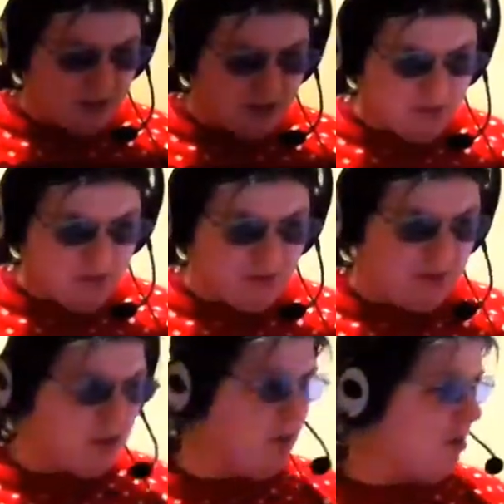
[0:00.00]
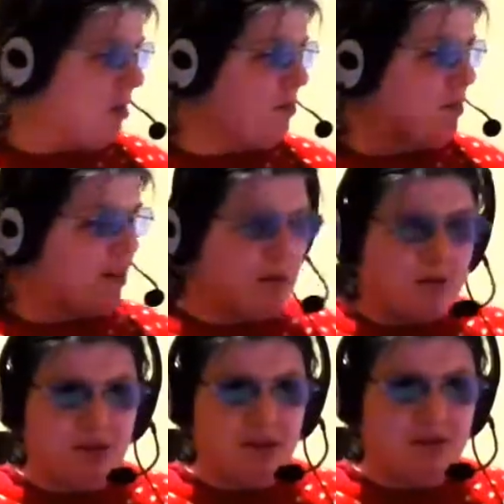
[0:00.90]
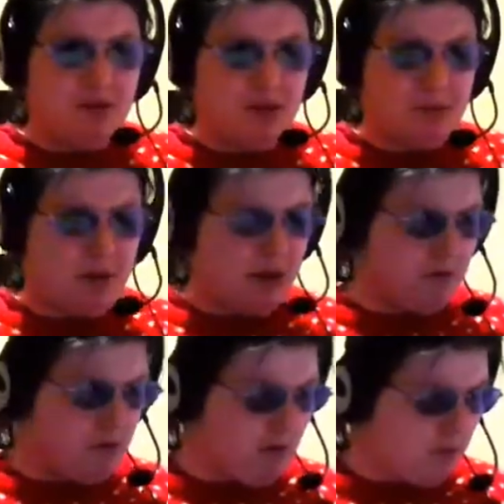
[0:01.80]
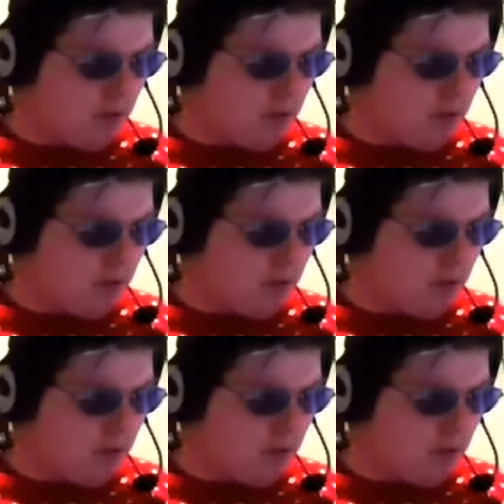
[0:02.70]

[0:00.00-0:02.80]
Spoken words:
So the sooner I can put that one back on a frame, the better.